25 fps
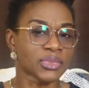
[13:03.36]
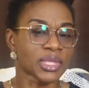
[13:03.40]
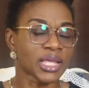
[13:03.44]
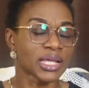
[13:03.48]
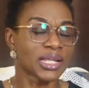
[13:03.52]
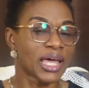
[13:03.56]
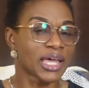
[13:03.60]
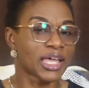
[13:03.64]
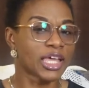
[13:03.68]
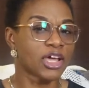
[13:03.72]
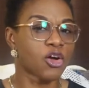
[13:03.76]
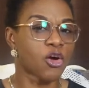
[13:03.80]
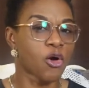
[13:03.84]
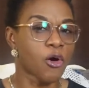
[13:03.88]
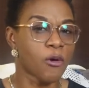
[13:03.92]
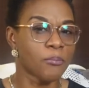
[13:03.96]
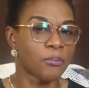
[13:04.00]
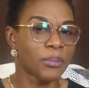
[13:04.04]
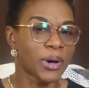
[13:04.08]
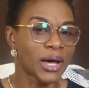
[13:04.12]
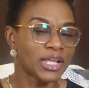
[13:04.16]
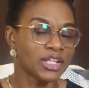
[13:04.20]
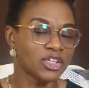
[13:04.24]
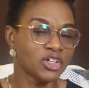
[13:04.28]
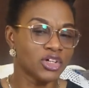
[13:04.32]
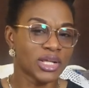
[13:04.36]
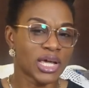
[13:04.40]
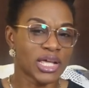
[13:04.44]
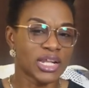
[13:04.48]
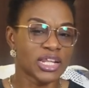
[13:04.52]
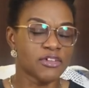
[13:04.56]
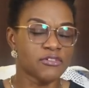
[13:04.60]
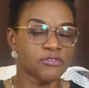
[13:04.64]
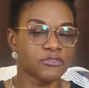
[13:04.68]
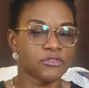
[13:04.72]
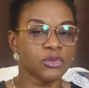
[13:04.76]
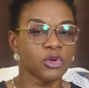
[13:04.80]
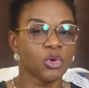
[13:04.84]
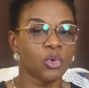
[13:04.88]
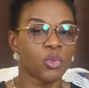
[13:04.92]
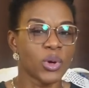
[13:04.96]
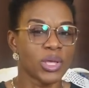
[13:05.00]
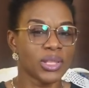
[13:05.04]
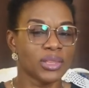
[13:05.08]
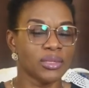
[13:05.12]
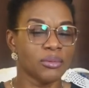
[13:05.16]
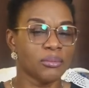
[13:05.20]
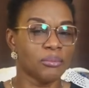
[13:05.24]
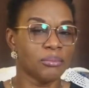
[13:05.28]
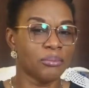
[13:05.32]
like a companion, and they feel when
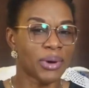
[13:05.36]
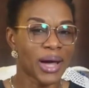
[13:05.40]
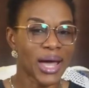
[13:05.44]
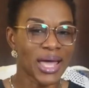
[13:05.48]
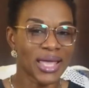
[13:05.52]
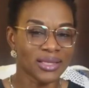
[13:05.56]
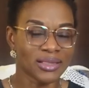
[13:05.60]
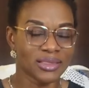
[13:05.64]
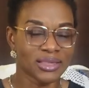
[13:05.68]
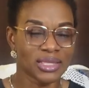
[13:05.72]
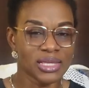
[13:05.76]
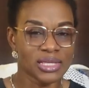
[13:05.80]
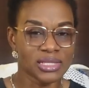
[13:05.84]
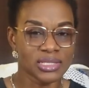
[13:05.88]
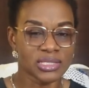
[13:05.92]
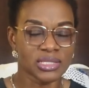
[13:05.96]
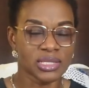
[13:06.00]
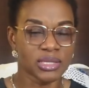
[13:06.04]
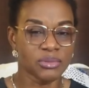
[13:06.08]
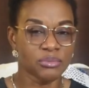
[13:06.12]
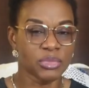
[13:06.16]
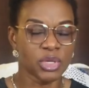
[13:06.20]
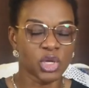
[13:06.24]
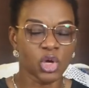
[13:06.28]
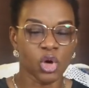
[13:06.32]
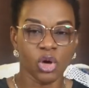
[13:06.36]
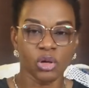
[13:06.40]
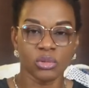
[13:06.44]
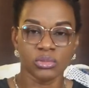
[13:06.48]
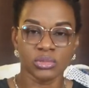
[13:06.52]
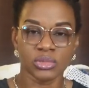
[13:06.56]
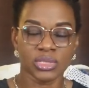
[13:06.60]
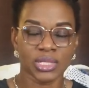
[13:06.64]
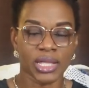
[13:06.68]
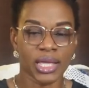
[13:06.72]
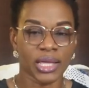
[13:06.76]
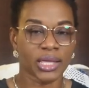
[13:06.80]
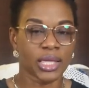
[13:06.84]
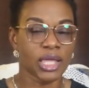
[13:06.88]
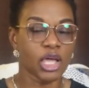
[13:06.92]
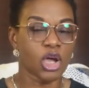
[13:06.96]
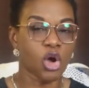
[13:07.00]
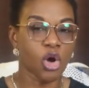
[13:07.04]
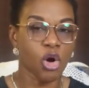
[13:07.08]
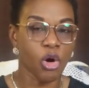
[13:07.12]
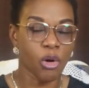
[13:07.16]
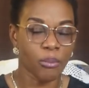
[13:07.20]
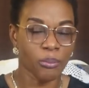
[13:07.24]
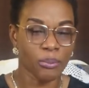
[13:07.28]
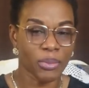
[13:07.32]
they buy things it becomes like a
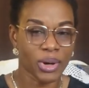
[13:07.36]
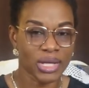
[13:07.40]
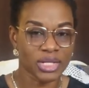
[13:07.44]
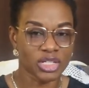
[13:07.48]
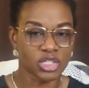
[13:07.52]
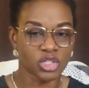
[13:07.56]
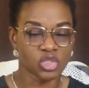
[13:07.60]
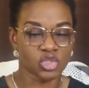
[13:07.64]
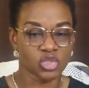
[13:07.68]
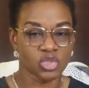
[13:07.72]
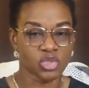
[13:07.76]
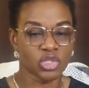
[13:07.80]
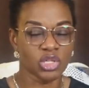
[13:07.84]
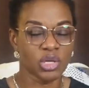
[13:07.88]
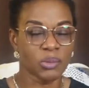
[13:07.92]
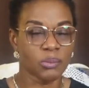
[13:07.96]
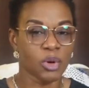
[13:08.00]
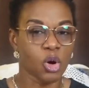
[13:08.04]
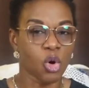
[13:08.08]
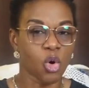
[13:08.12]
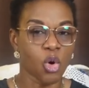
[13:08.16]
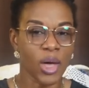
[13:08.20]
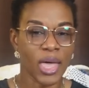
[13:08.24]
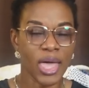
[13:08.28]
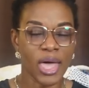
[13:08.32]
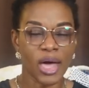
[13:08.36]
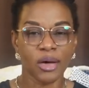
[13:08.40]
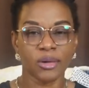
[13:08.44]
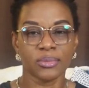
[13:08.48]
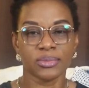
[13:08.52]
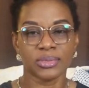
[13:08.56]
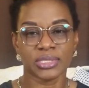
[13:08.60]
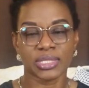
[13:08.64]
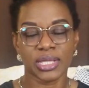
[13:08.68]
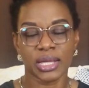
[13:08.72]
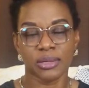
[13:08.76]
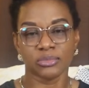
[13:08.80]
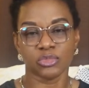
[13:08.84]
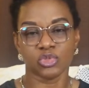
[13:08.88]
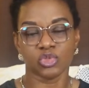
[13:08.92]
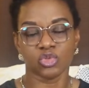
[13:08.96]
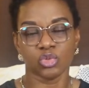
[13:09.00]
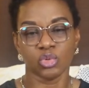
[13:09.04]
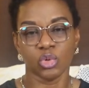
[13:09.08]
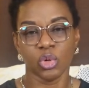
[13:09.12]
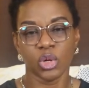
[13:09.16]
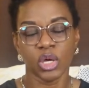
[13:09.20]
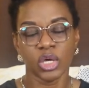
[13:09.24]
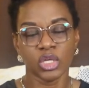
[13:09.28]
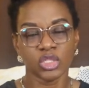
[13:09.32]
companion to them or helps them to
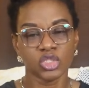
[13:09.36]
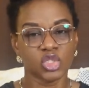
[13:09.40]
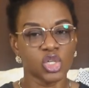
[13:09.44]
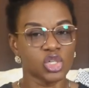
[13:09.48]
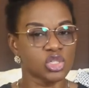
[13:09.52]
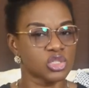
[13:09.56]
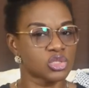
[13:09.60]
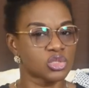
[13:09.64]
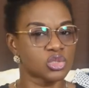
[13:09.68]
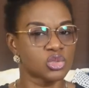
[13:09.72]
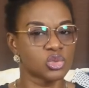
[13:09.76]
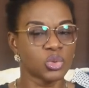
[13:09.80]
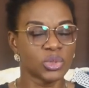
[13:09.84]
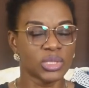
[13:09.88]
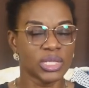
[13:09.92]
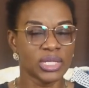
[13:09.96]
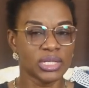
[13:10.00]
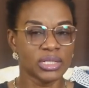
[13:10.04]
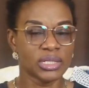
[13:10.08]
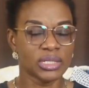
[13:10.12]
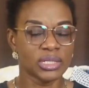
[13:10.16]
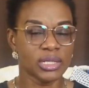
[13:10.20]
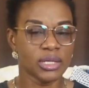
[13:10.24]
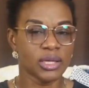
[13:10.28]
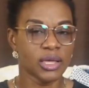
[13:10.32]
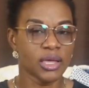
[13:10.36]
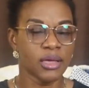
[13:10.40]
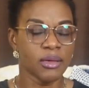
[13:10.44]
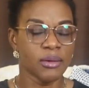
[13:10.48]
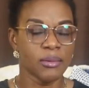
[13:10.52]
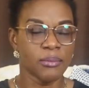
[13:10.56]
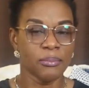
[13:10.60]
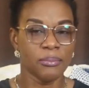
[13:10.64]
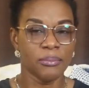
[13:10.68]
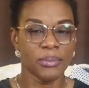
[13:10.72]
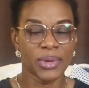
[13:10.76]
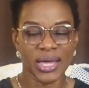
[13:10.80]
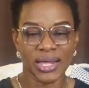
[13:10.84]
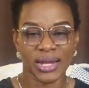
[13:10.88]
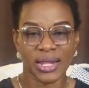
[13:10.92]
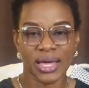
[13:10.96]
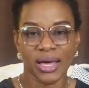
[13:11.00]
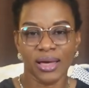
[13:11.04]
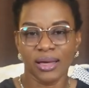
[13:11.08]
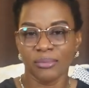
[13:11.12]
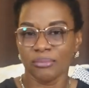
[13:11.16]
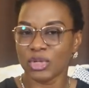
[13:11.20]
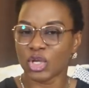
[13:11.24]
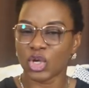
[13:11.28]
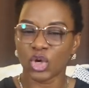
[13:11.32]
just soothe them better
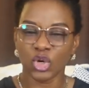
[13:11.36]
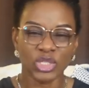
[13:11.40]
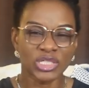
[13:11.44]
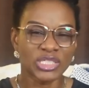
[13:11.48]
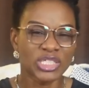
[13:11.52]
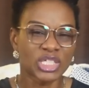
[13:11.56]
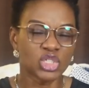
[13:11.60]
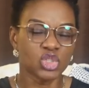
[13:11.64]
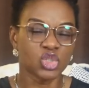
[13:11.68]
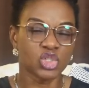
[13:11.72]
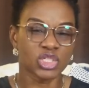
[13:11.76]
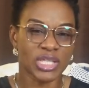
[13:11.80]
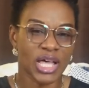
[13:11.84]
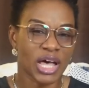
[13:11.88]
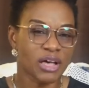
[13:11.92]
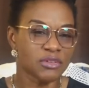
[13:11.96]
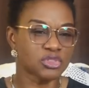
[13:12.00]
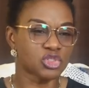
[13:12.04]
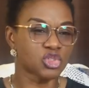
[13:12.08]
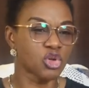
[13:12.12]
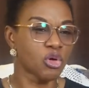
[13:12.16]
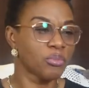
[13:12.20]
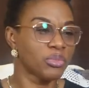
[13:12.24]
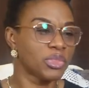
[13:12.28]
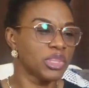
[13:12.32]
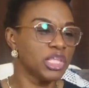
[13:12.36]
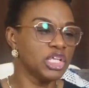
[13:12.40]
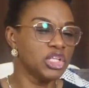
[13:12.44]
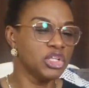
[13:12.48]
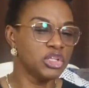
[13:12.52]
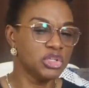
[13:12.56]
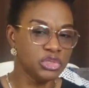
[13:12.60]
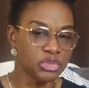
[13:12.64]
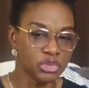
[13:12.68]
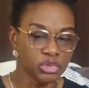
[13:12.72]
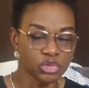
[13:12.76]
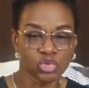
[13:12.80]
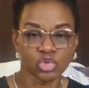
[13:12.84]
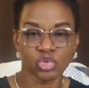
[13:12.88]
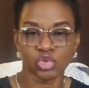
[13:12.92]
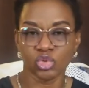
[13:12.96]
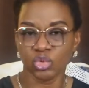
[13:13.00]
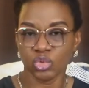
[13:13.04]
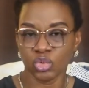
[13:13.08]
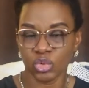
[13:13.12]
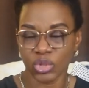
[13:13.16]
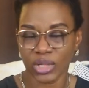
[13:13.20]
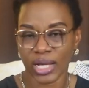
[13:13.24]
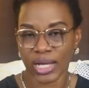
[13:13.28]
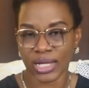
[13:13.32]
because they just have something new to
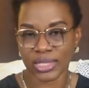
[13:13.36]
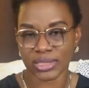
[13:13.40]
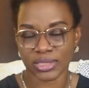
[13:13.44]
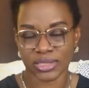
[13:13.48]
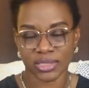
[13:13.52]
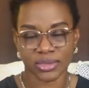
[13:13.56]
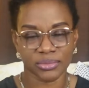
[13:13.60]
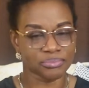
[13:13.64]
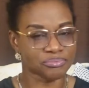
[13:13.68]
look at.